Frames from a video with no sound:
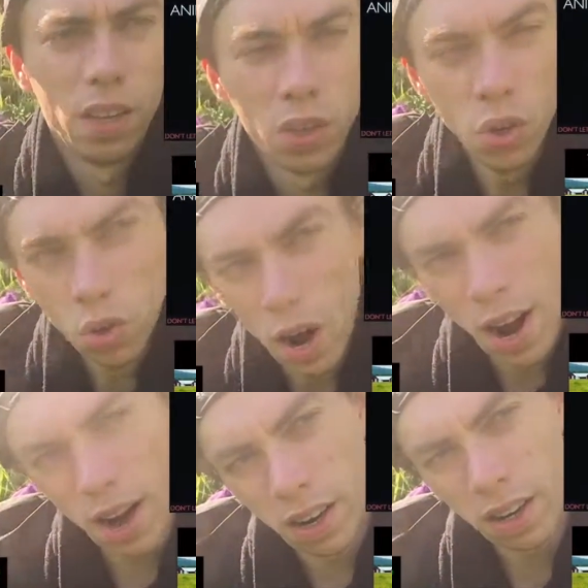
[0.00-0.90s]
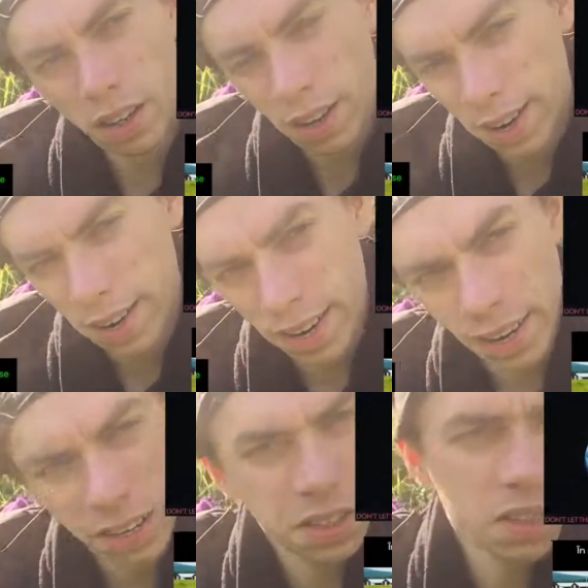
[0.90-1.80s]
you are
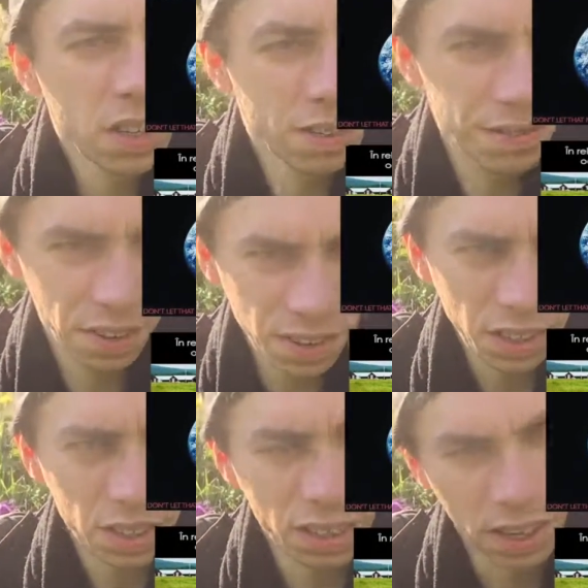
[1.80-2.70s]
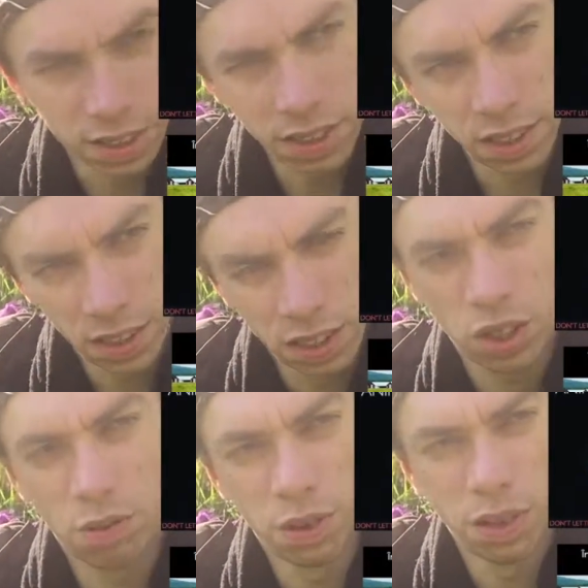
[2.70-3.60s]
actually funding that
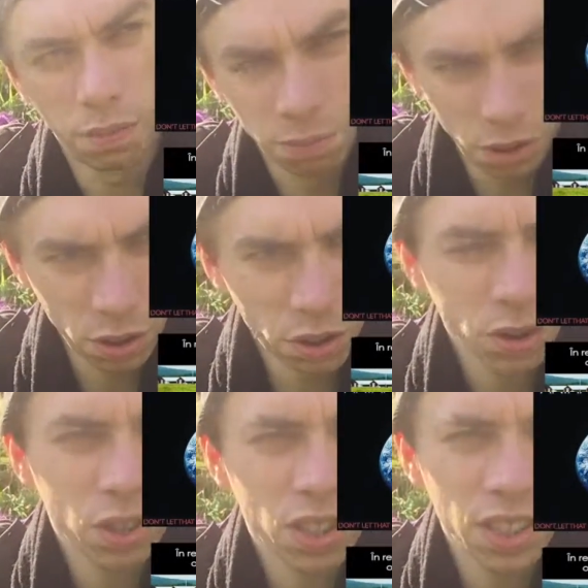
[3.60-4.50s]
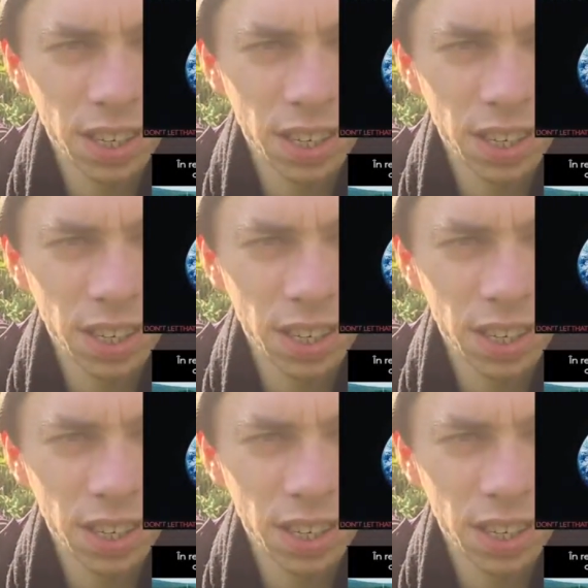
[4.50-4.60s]
industry that murders